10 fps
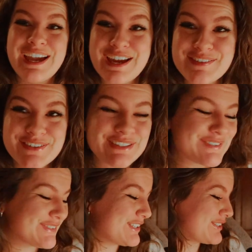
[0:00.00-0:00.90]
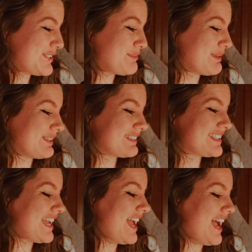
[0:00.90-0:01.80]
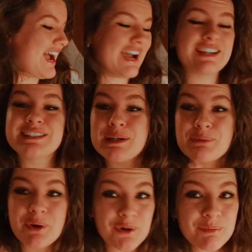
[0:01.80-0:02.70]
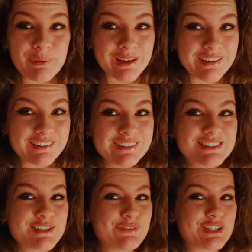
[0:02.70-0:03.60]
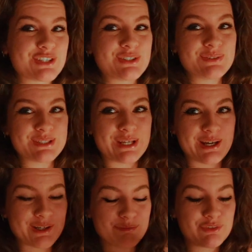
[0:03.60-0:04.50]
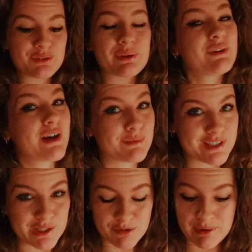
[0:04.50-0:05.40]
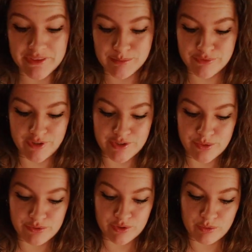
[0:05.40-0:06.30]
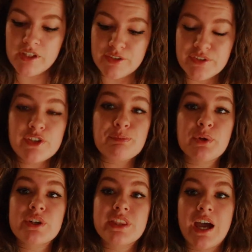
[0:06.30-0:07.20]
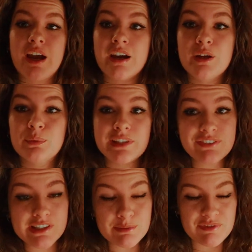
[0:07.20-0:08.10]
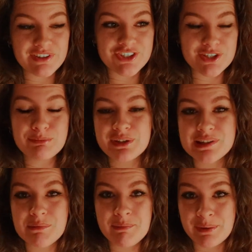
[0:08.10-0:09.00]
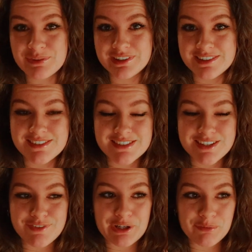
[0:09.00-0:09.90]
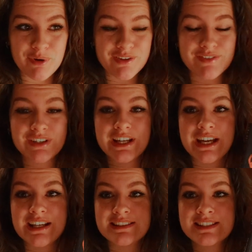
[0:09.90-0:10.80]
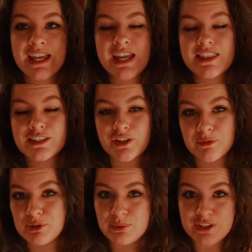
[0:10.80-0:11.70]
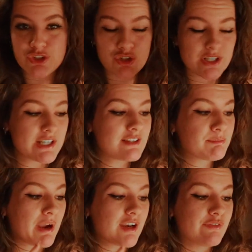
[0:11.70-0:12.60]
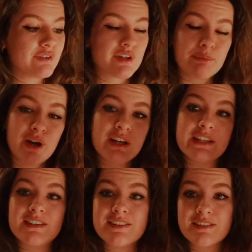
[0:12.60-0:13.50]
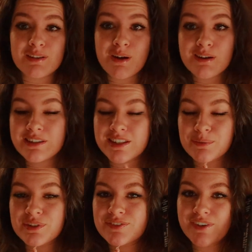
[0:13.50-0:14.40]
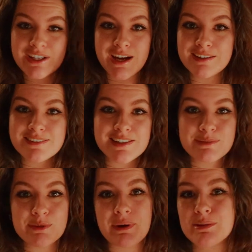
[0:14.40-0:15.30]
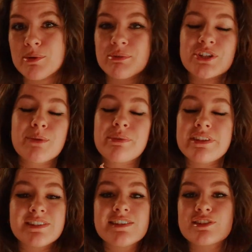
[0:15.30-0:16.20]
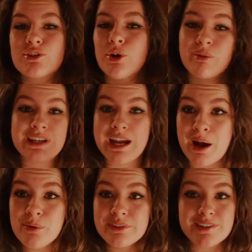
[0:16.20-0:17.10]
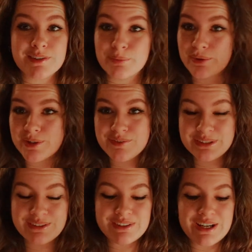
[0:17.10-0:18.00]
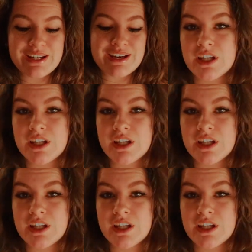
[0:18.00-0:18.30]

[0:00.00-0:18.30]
I have already finished two books and I'm hoping to finish two tonight, so I thought I would tell you about them before I do so. The first book that I will definitely be finishing because I'm about to listen to the final part of it is the Dark Between the Trees by Fiona Barnett. This is an arc that was very kindly sent to me by the publisher, but this is already out. This is what the cover looks like.